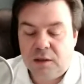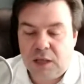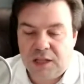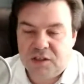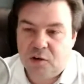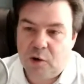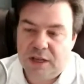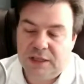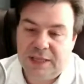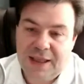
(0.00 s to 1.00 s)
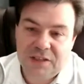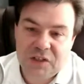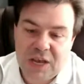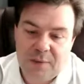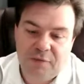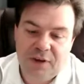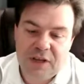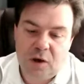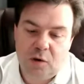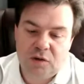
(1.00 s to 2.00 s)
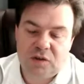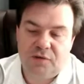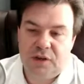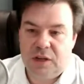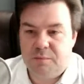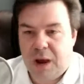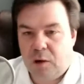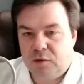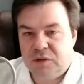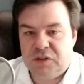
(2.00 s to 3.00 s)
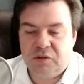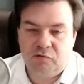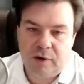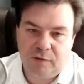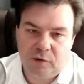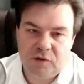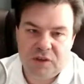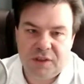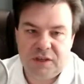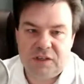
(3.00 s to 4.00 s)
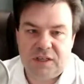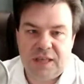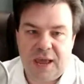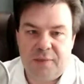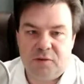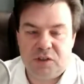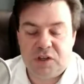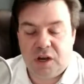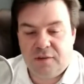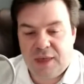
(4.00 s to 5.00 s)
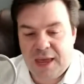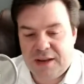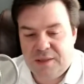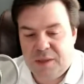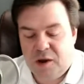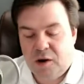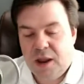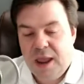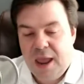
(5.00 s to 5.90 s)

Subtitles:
Lots of great landscape videos. So if you need mountains and rivers and things like that, there's a ton of that in there.